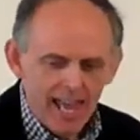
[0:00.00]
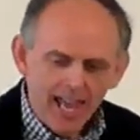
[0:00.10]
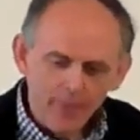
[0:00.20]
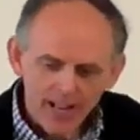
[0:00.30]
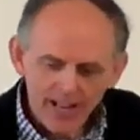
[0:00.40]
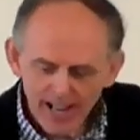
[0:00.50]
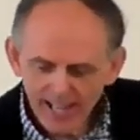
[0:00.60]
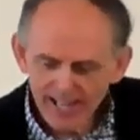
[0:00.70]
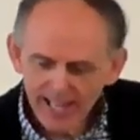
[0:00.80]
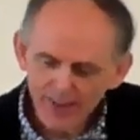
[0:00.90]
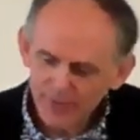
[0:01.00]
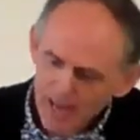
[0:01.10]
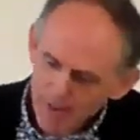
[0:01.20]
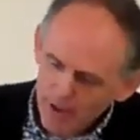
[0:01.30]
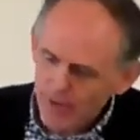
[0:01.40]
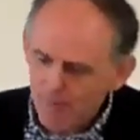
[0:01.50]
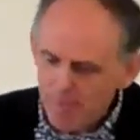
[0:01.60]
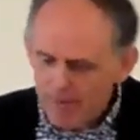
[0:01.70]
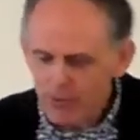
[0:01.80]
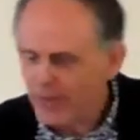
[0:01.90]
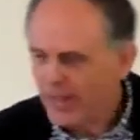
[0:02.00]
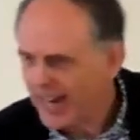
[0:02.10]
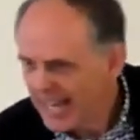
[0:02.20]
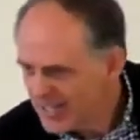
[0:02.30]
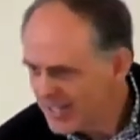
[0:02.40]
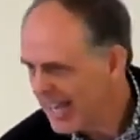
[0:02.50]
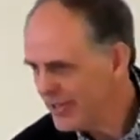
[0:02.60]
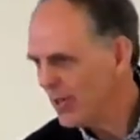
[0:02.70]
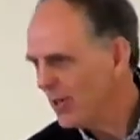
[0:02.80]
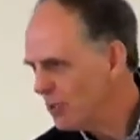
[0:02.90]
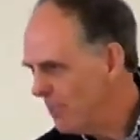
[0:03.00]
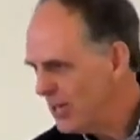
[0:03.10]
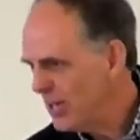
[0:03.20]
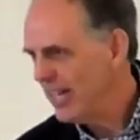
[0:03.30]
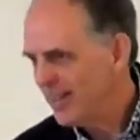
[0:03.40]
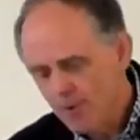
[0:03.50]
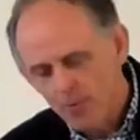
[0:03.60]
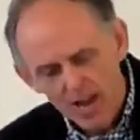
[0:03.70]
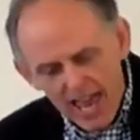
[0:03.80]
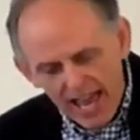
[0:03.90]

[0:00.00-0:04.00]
And when I hear of the amount of people that access such material,